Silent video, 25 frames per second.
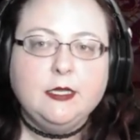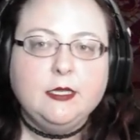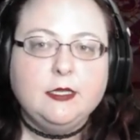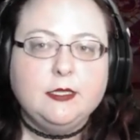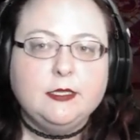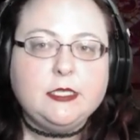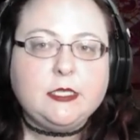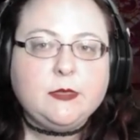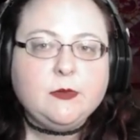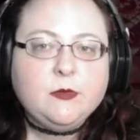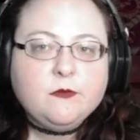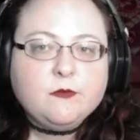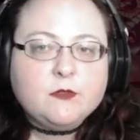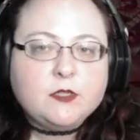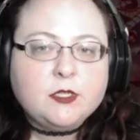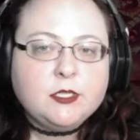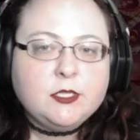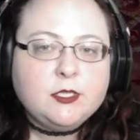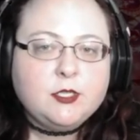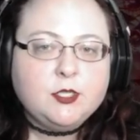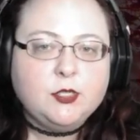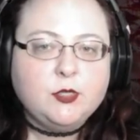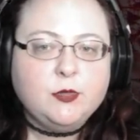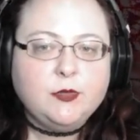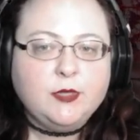Let's move on
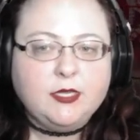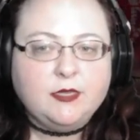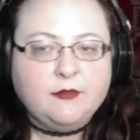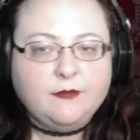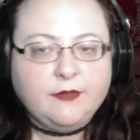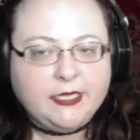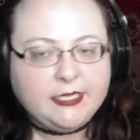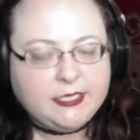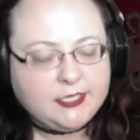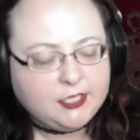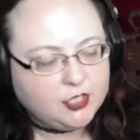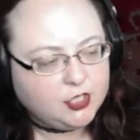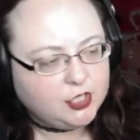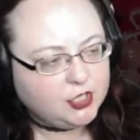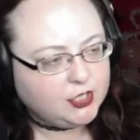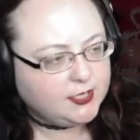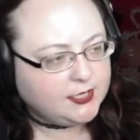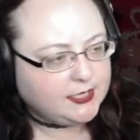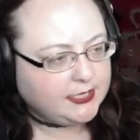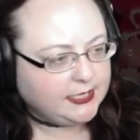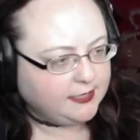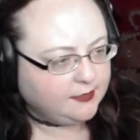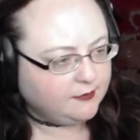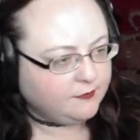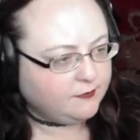to advantages
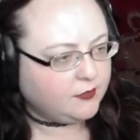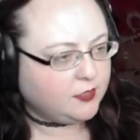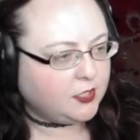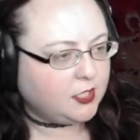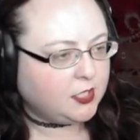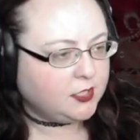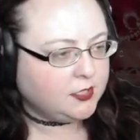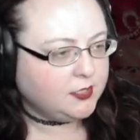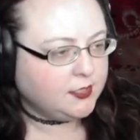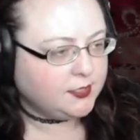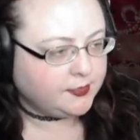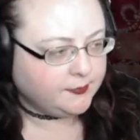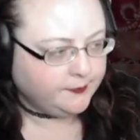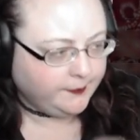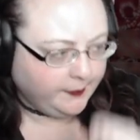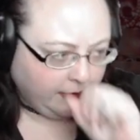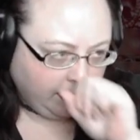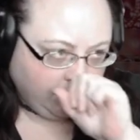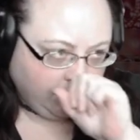and flaws.